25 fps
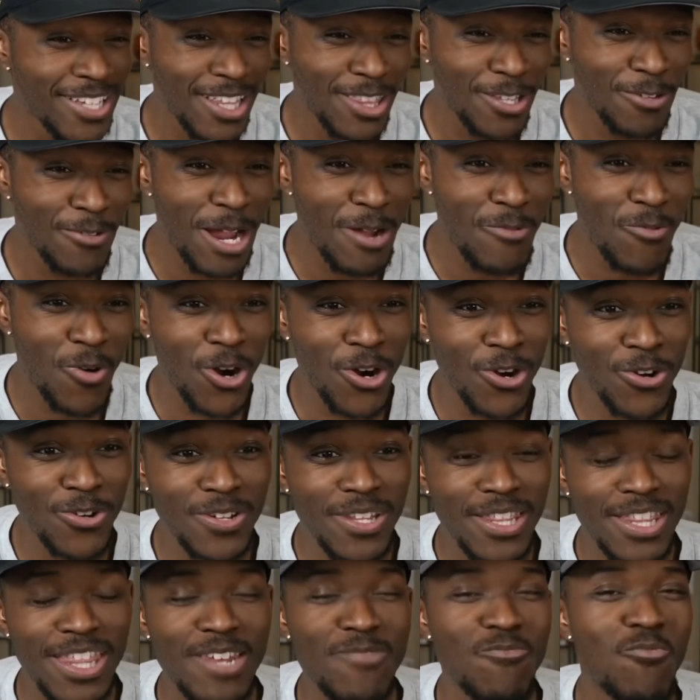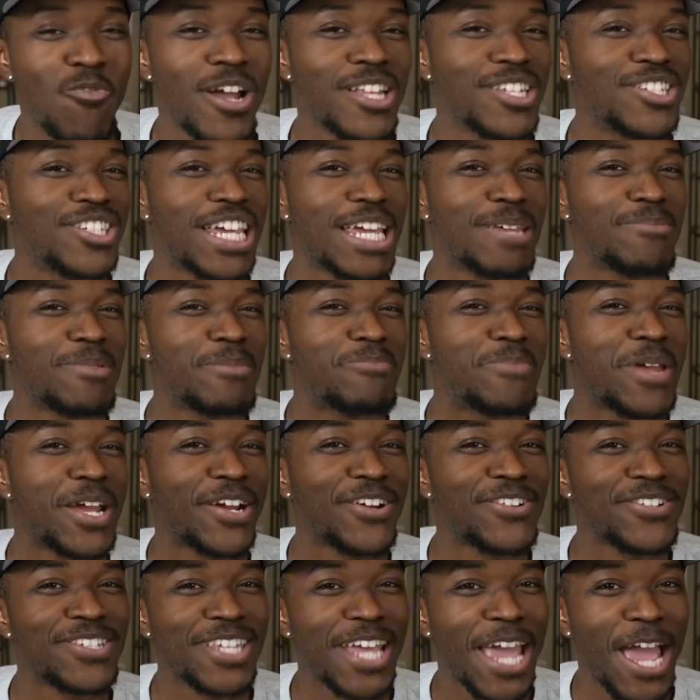is that the right word, than what JB
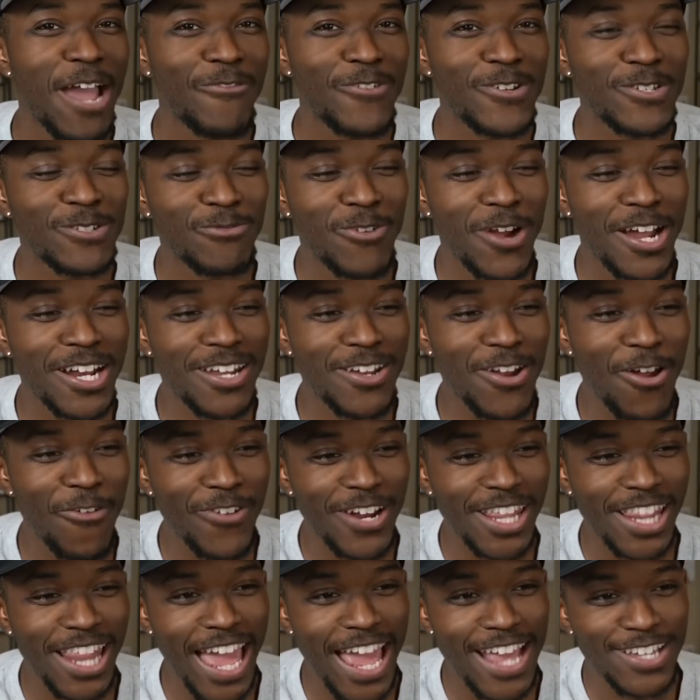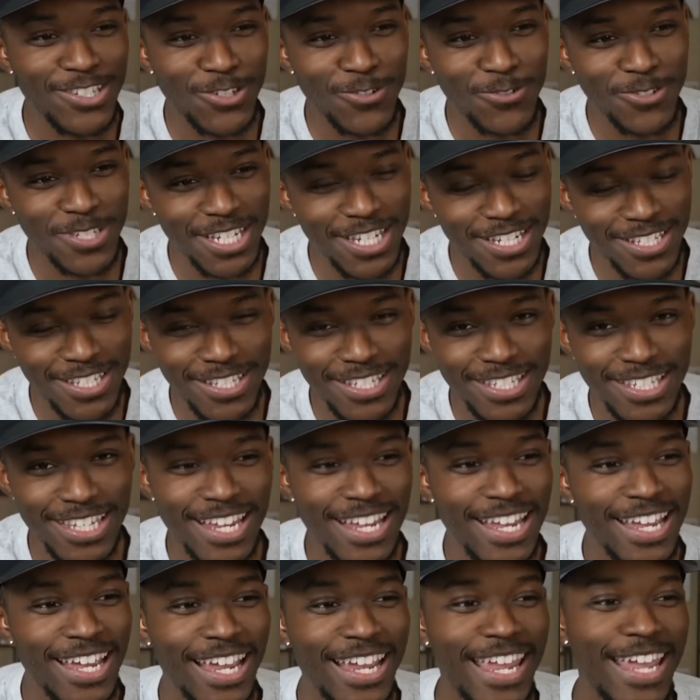Bickerstaff was running over the last two seasons?
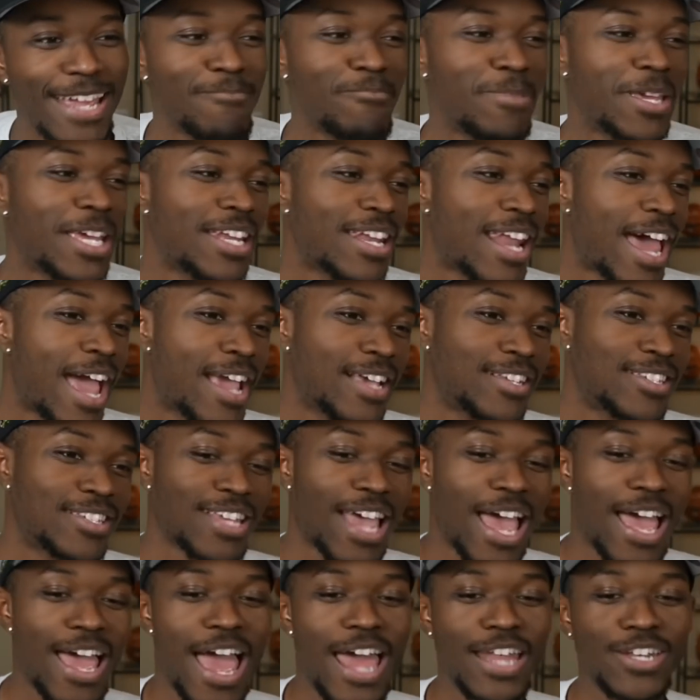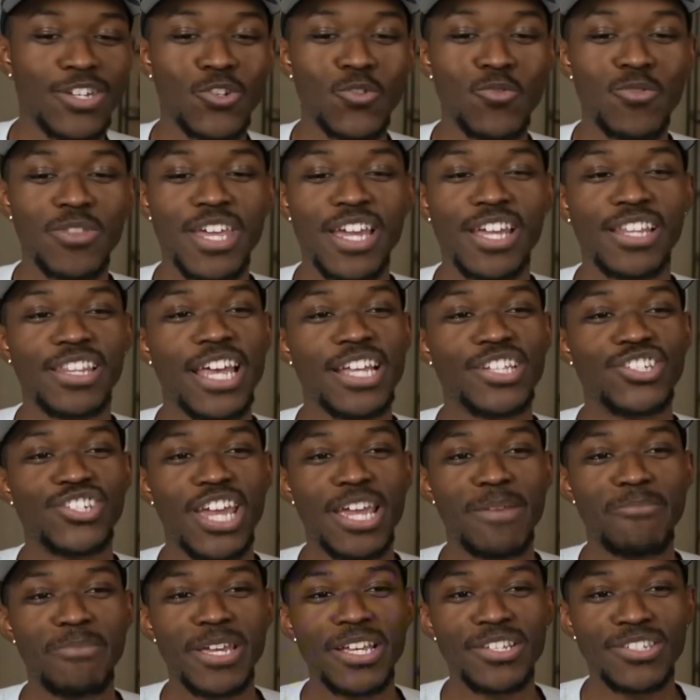Again, being nice, I do think that
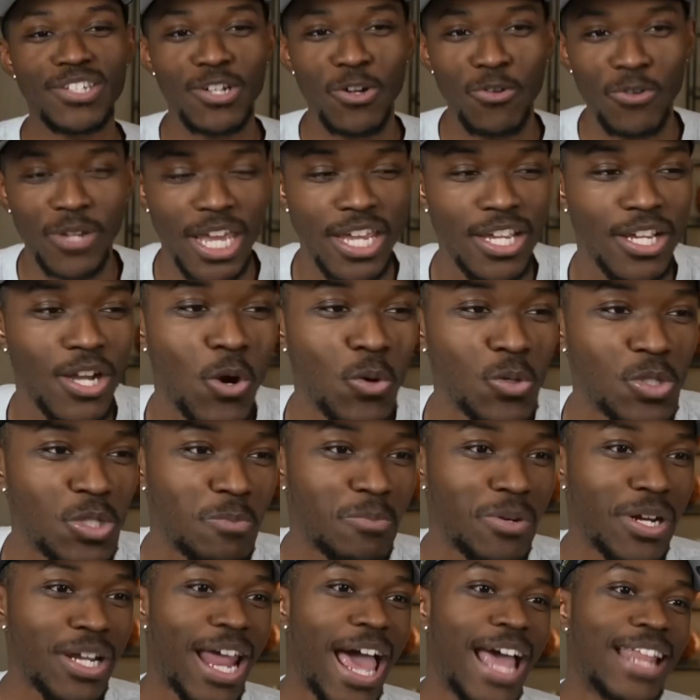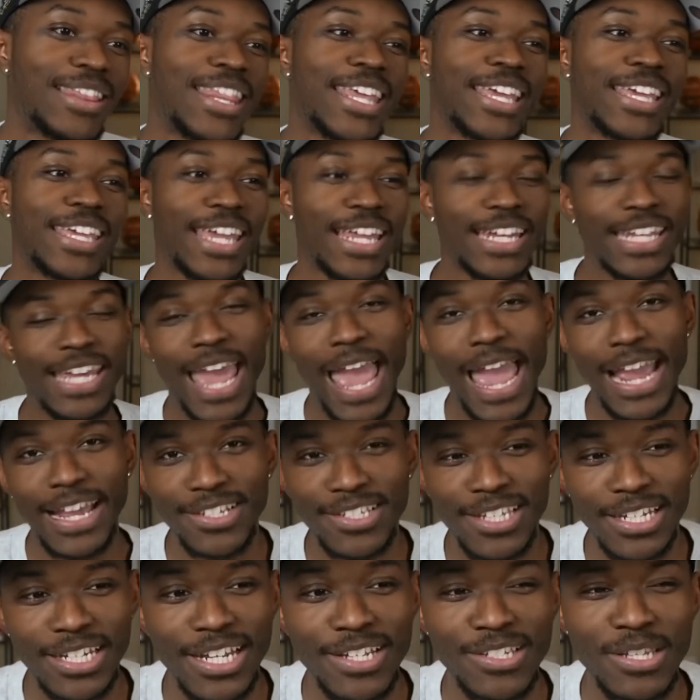JB is an okay coach, but I think Kenny
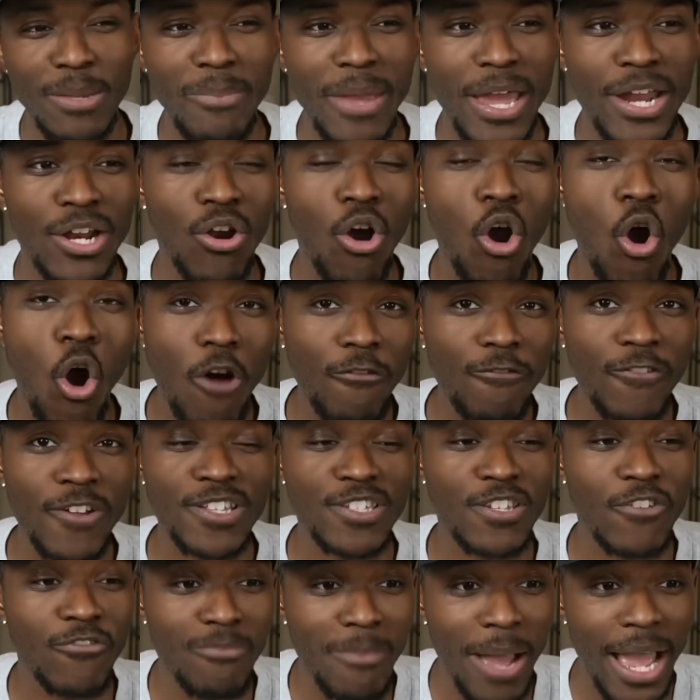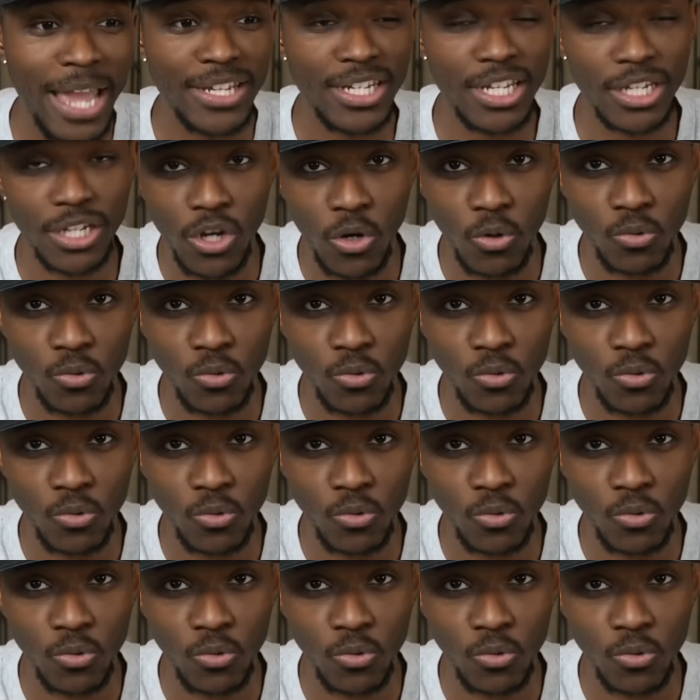Atkinson is a better offensive-minded